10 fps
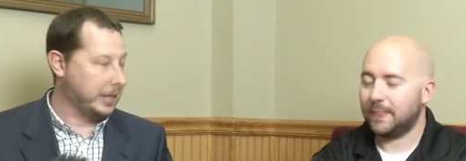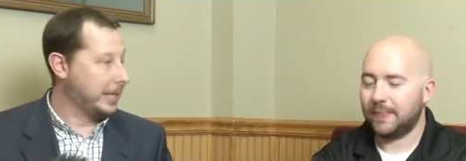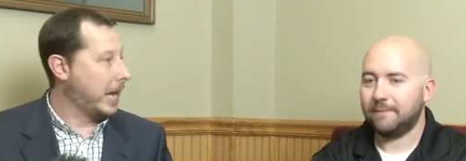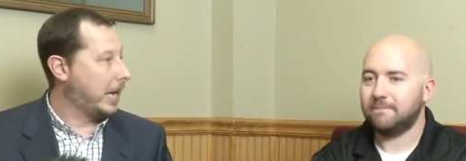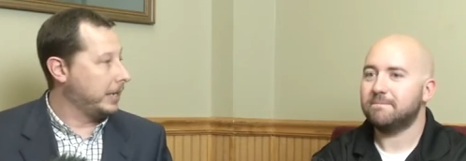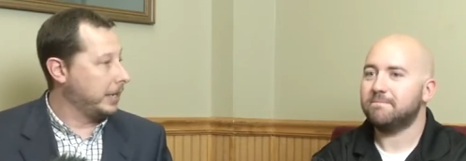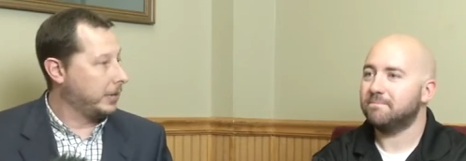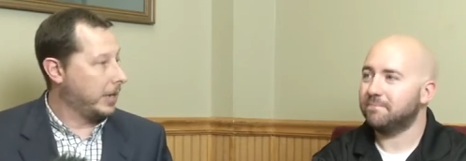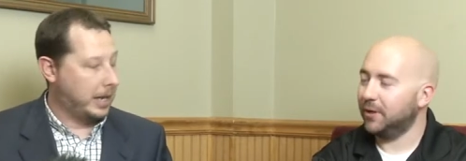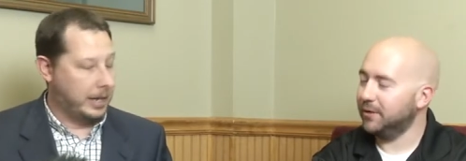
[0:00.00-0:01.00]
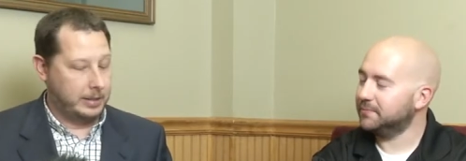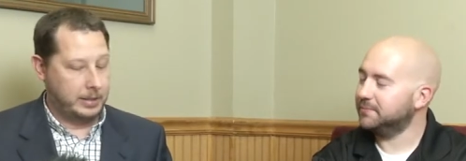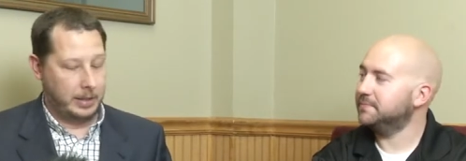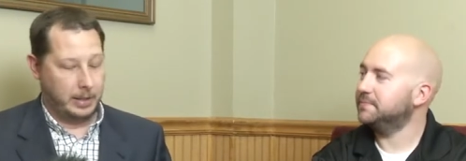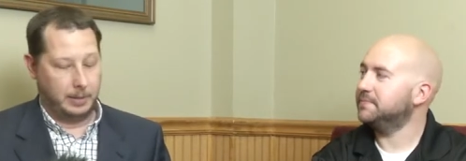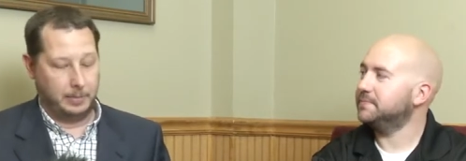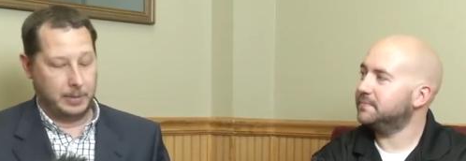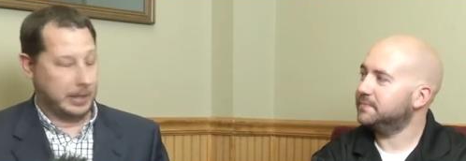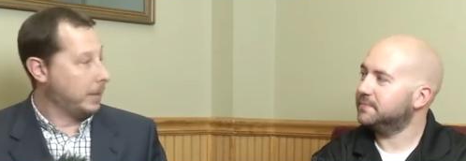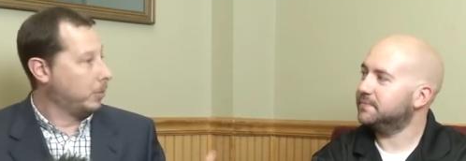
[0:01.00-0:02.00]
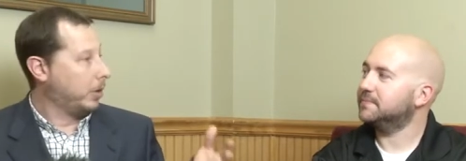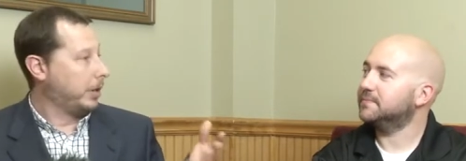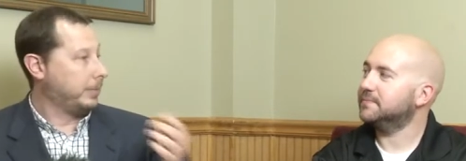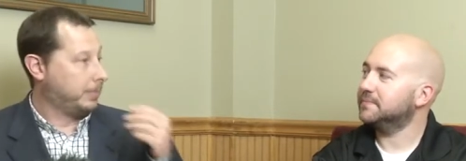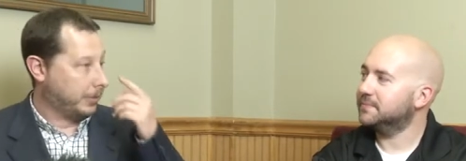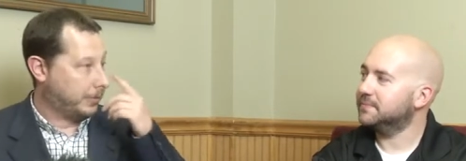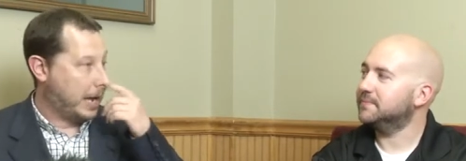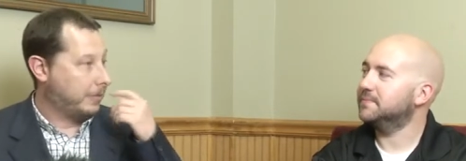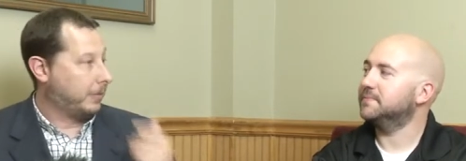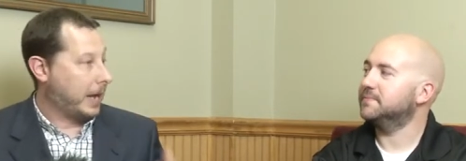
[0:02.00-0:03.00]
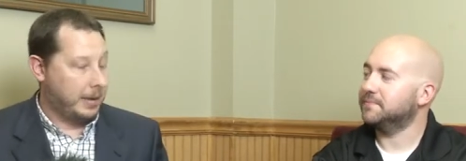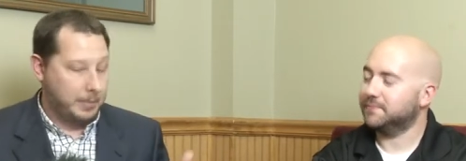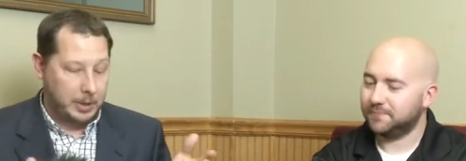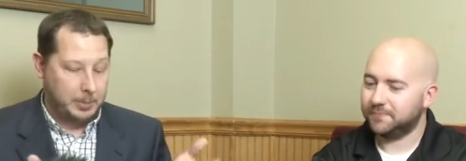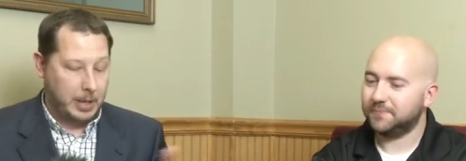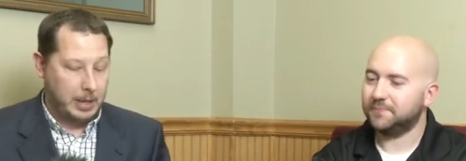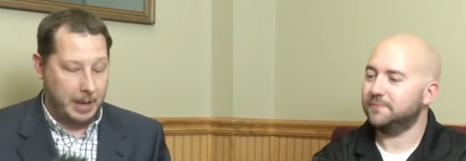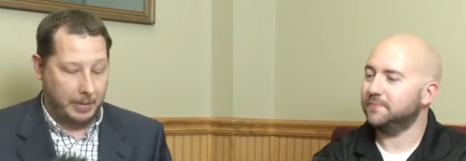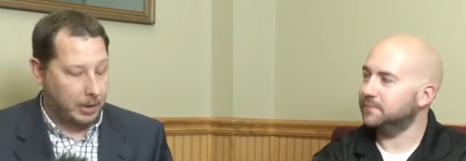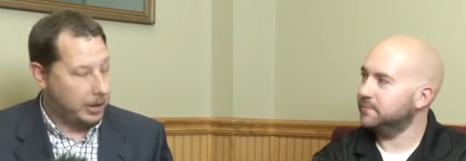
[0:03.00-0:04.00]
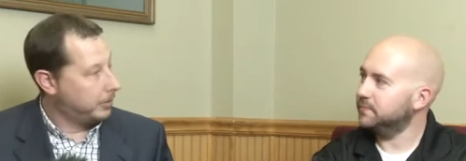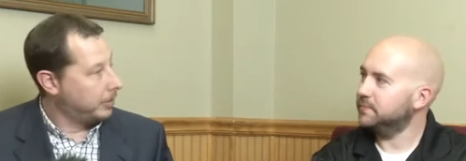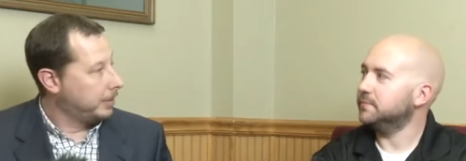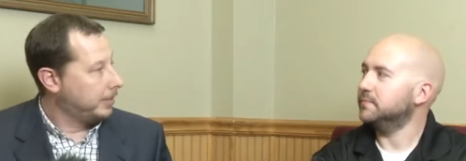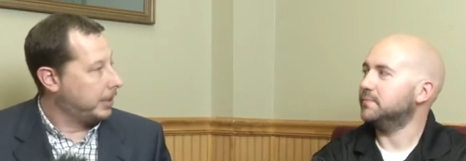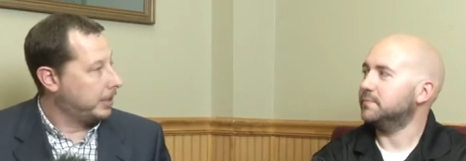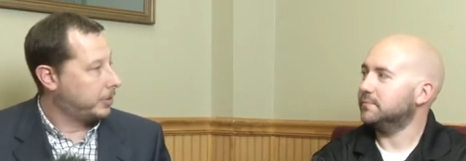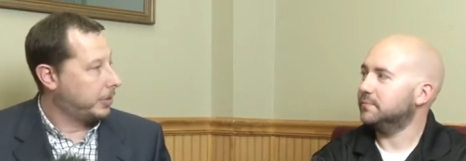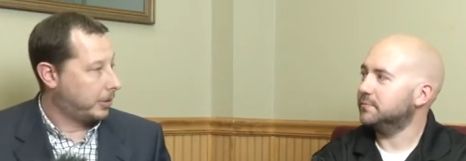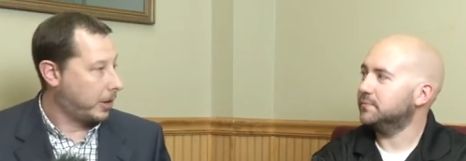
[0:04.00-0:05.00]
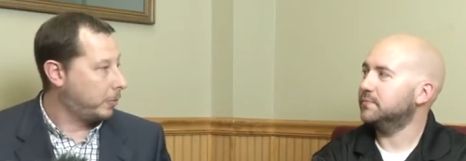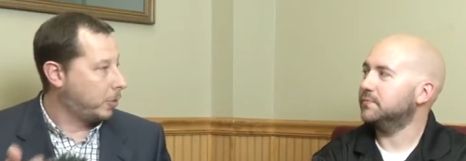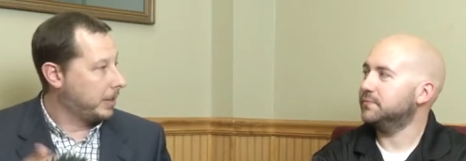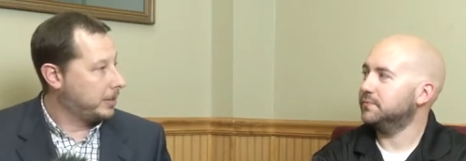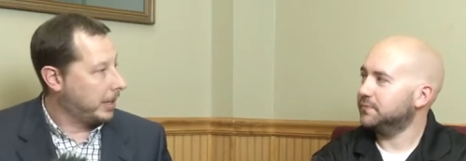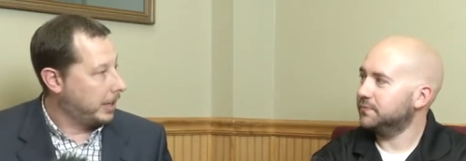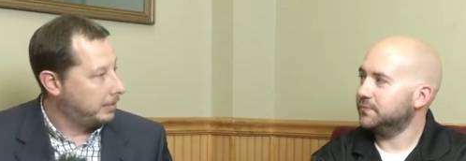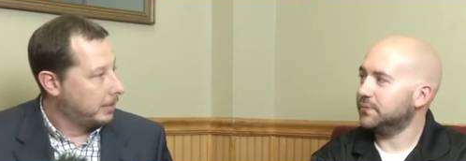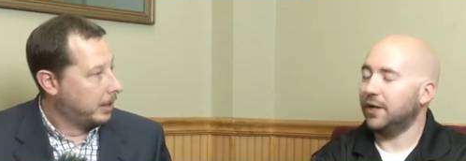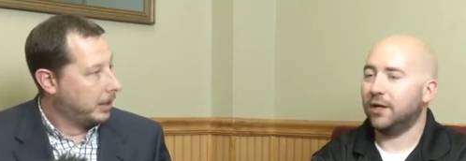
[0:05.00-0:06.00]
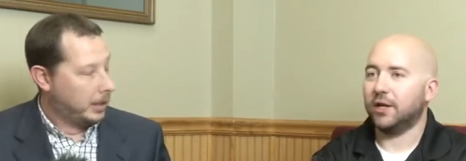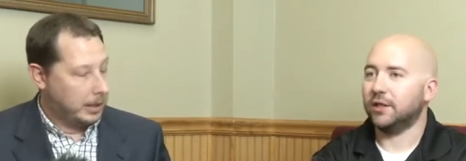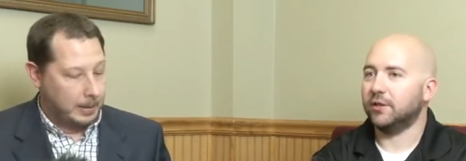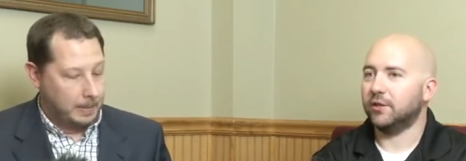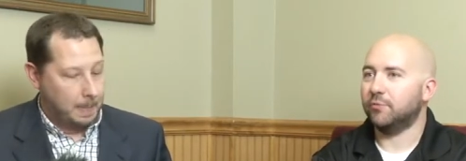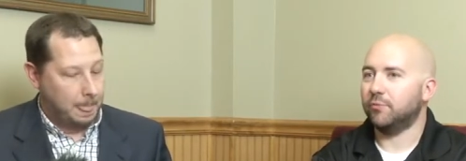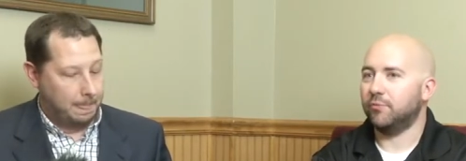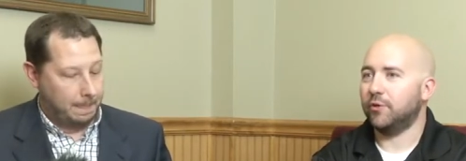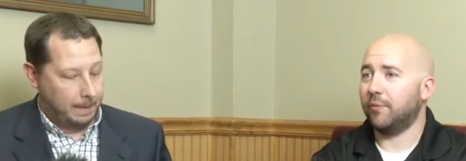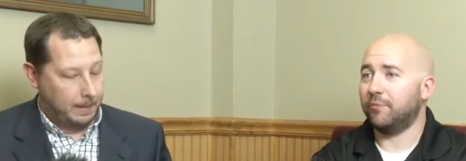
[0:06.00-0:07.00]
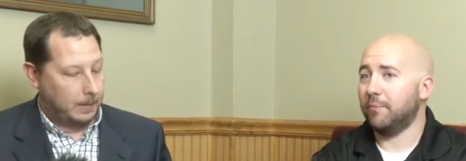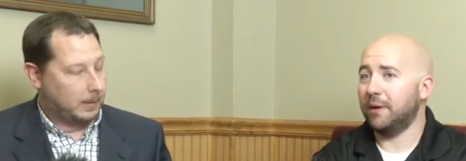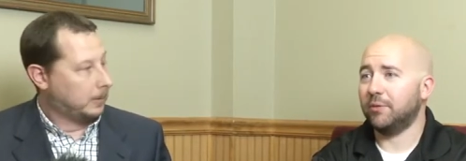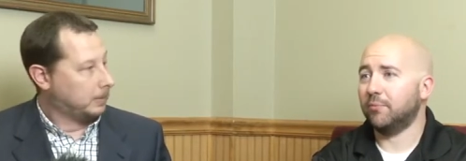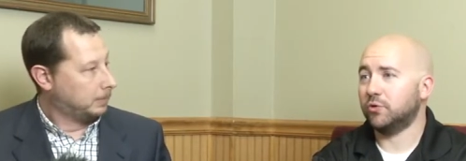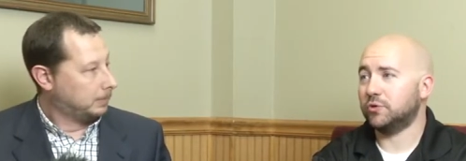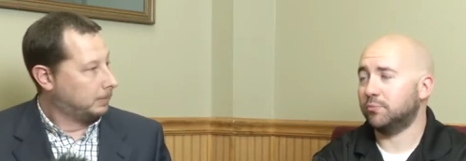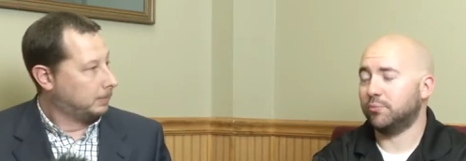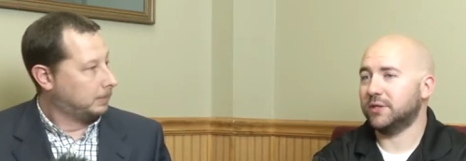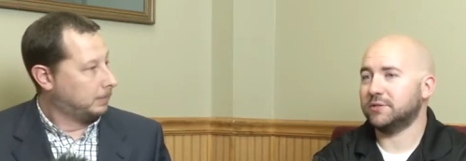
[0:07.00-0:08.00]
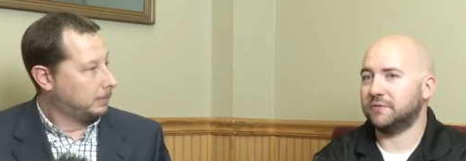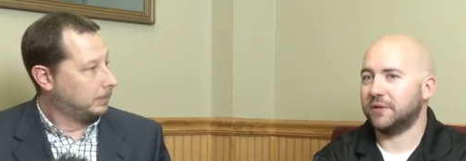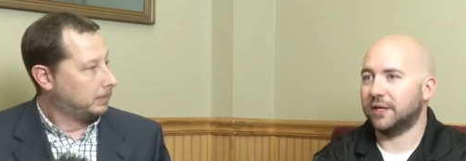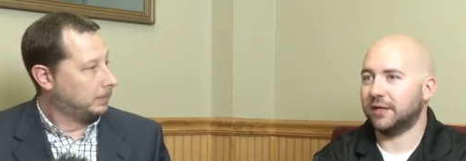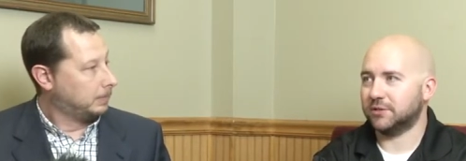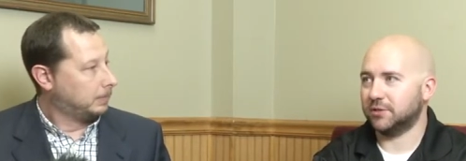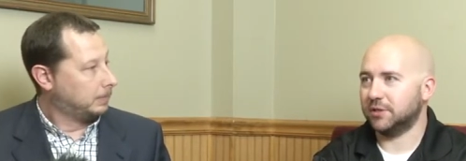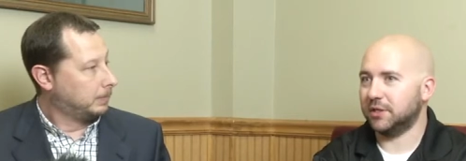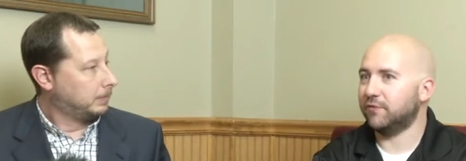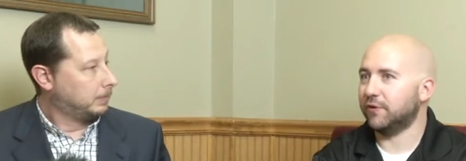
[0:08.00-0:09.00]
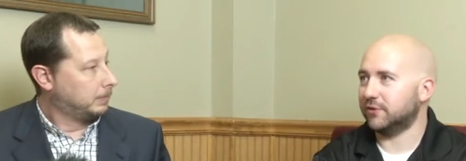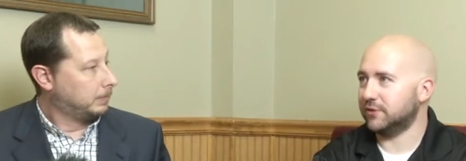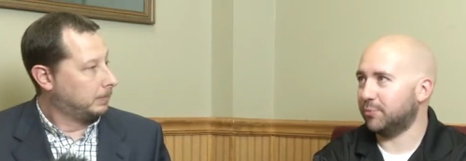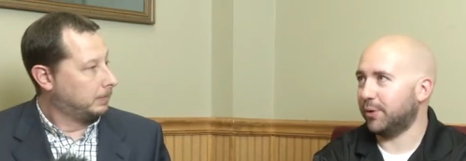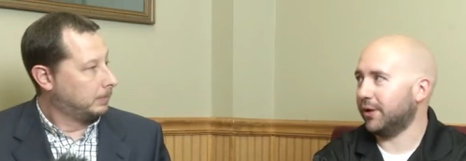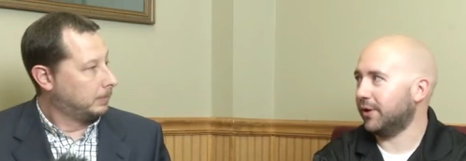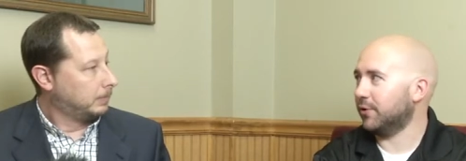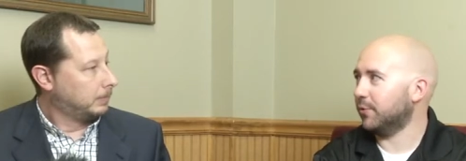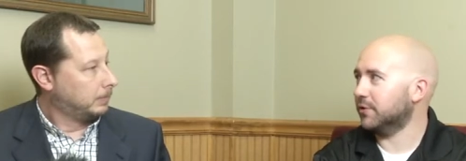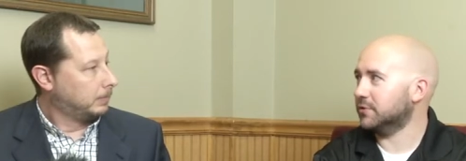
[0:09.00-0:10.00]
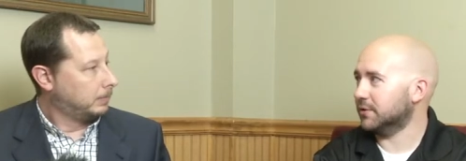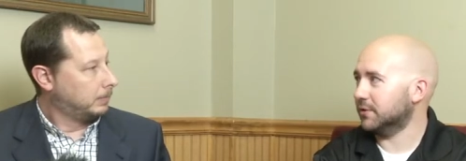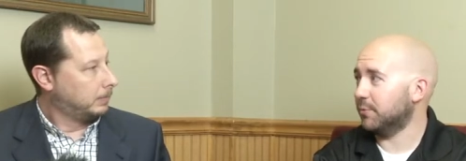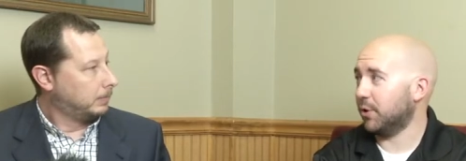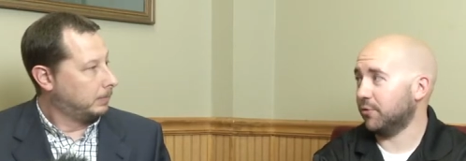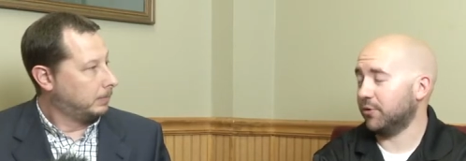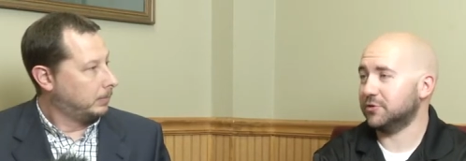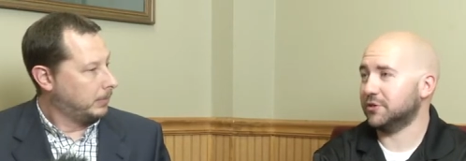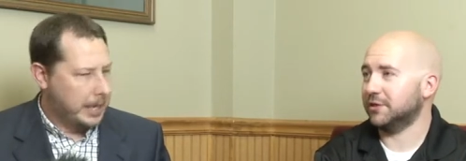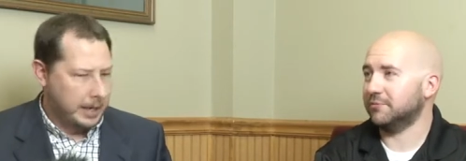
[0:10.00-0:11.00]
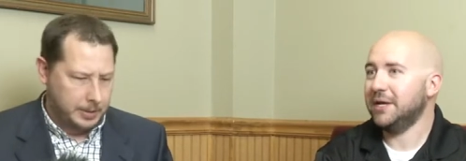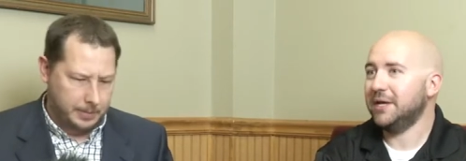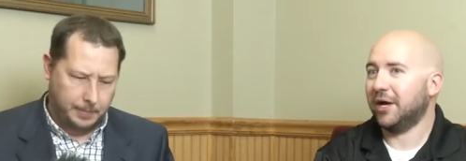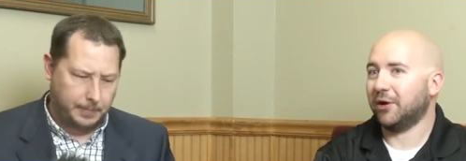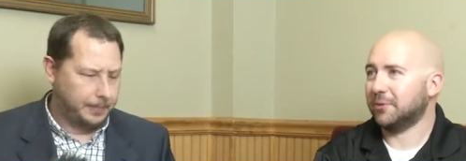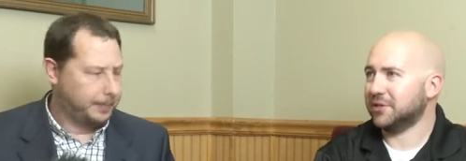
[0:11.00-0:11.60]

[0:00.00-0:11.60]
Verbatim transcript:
Speaker 1: and nine the other night yeah. uh, in game one. He was five and five, but he's playing about thirty-three minutes, thirty, thirty-four minutes a game.
Speaker 2: Yeah, and the, the, the maybe the most impressive thing is the defense that he's playing on DeRozan, DeMar DeRozan. Yeah, he's held him to